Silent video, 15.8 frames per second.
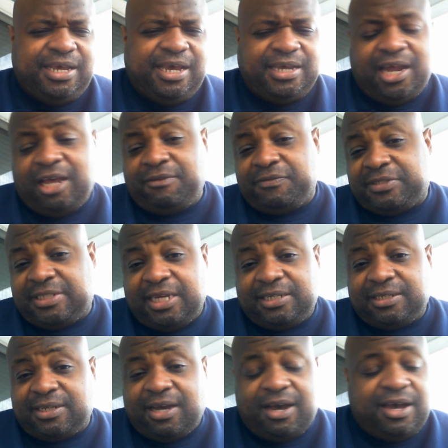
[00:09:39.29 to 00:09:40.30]
And all of a
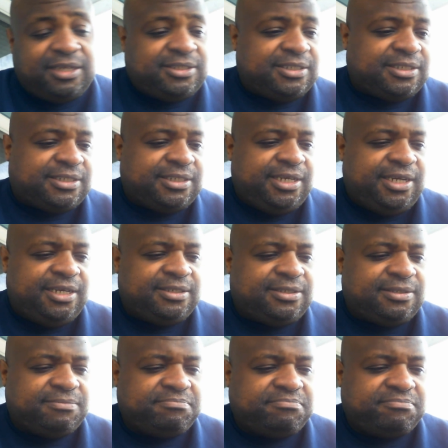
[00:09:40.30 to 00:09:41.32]
sudden, God just
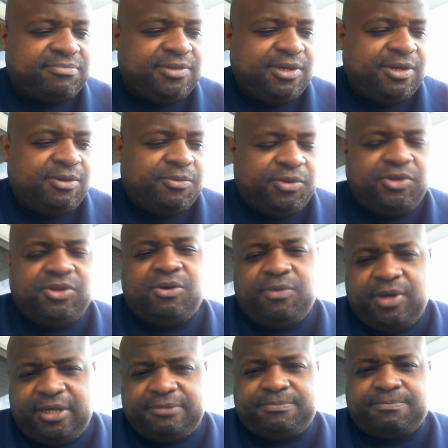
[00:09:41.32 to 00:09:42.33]
says, you know
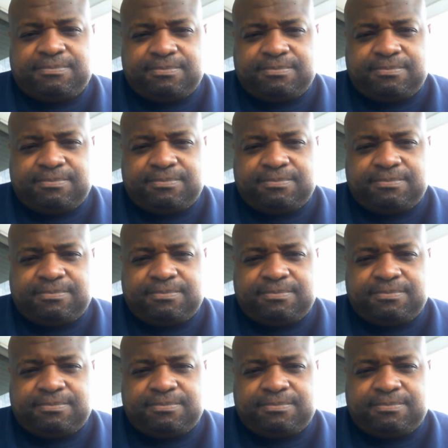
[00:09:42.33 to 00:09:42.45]
what?